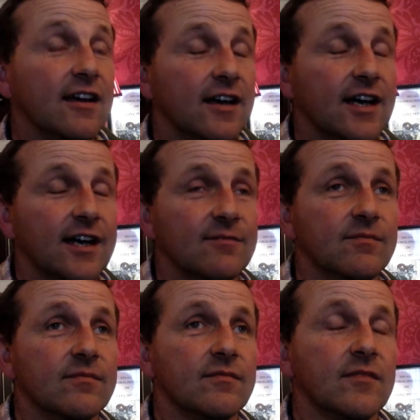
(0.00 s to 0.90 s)

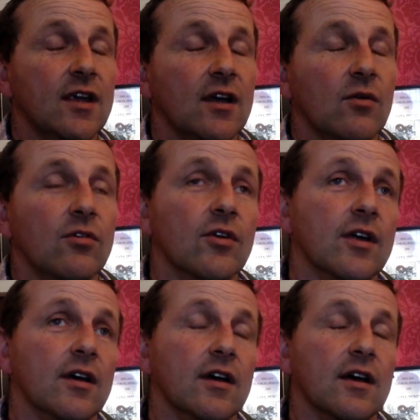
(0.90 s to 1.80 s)
Um, we run
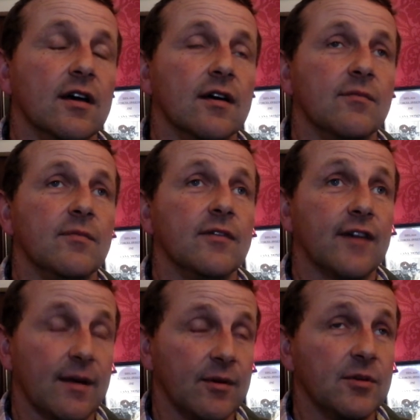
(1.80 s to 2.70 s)
a, a
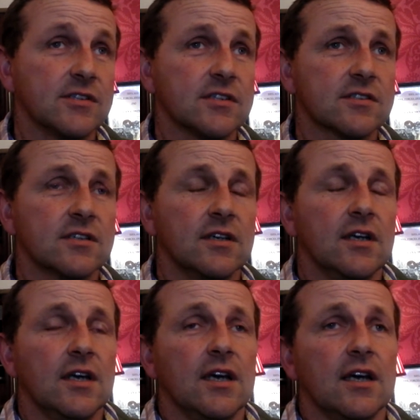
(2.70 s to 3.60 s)
farming business.
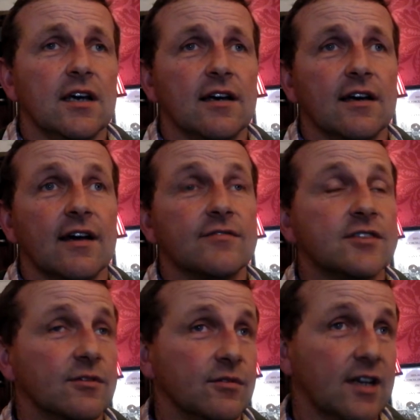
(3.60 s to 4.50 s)
Uh, I have
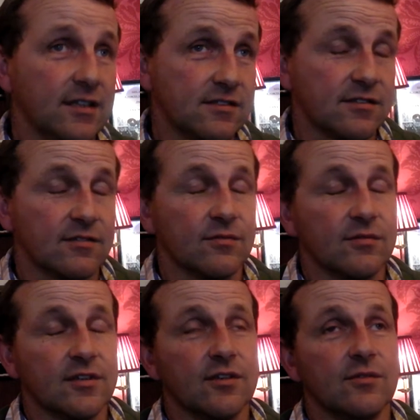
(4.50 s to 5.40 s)
two kids who
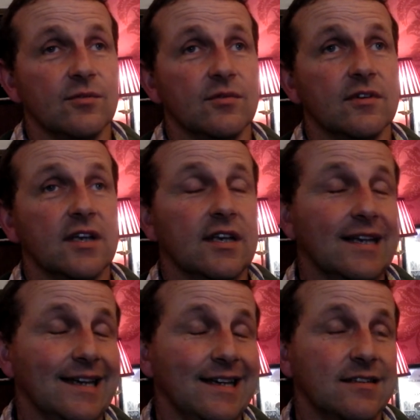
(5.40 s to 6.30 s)
do
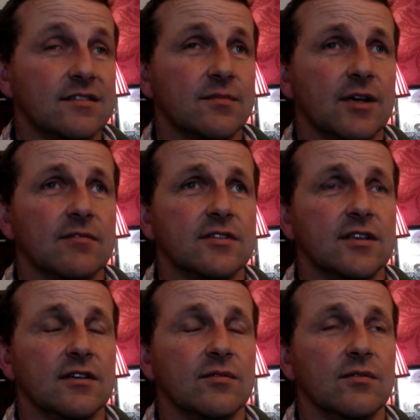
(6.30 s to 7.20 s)
need to be able to
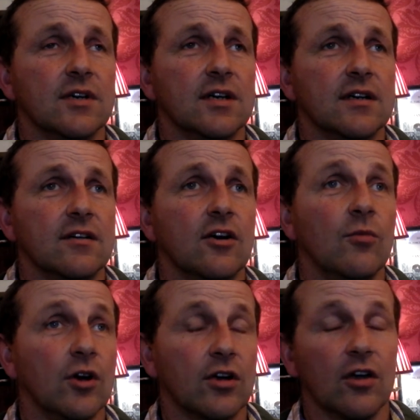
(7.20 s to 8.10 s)
do uh,
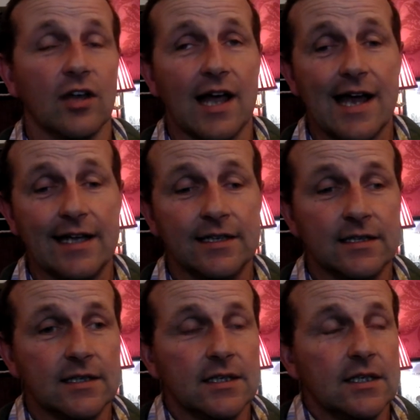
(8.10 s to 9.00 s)
homework online.
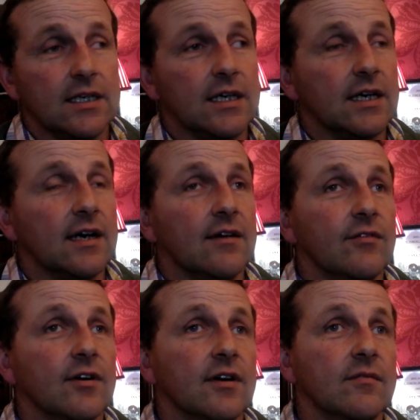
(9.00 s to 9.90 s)
Uh,
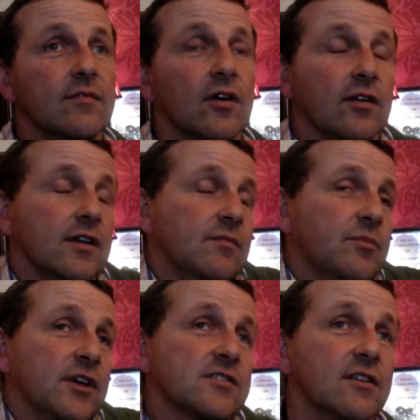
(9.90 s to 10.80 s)
I've uh, all the
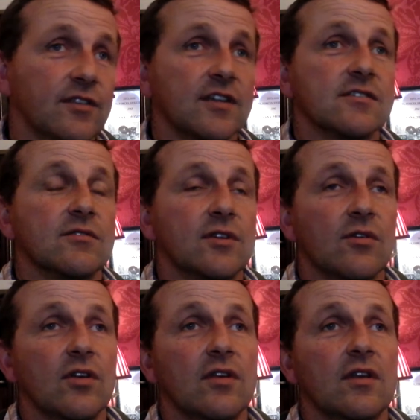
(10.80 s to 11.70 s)
personal things that we
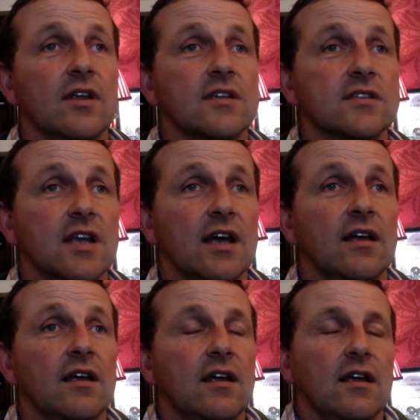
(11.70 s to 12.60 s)
do on the internet.